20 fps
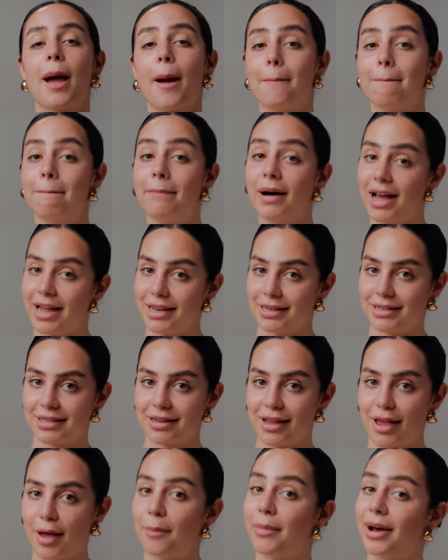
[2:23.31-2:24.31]
But,
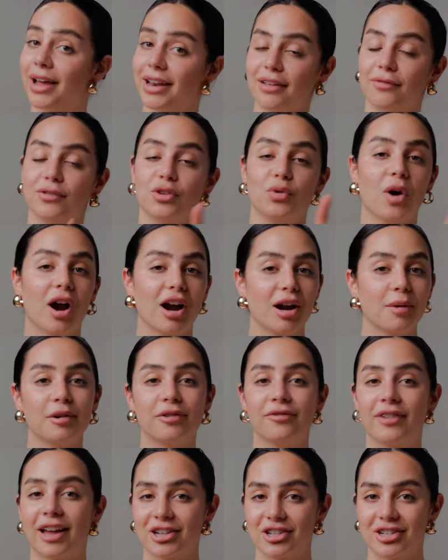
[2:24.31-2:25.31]
but if you are a
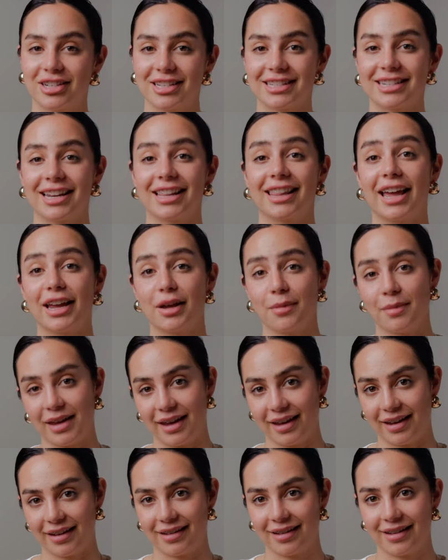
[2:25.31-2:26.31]
perfectionist like
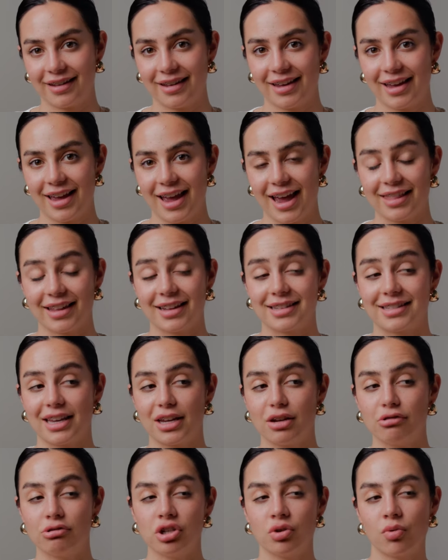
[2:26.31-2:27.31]
me, and let's say
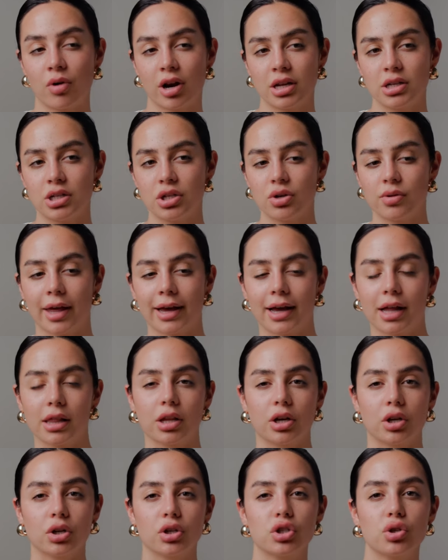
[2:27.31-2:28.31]
you do want to do like a
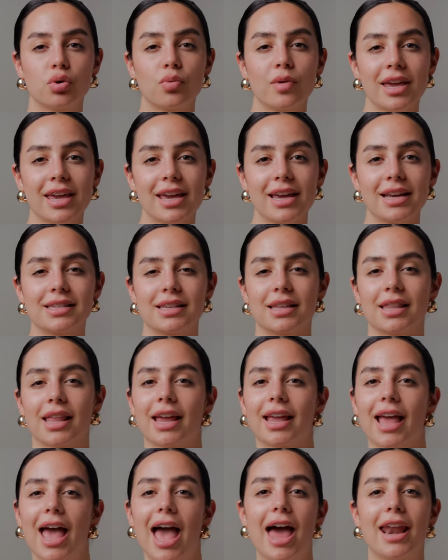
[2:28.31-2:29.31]
little tweaks and
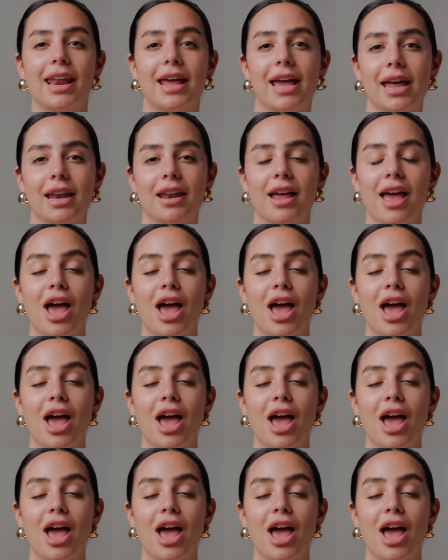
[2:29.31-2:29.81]
like edit,